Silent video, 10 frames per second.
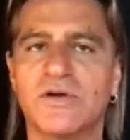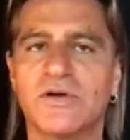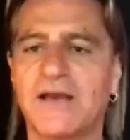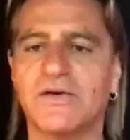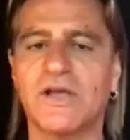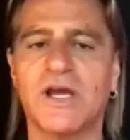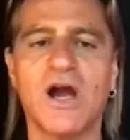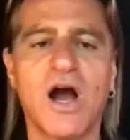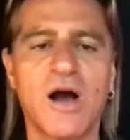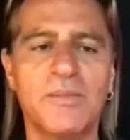I don't care
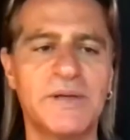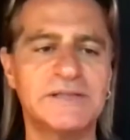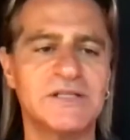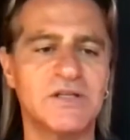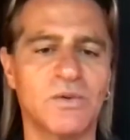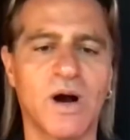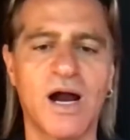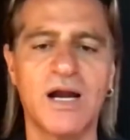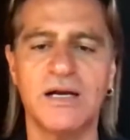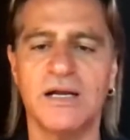how busy you are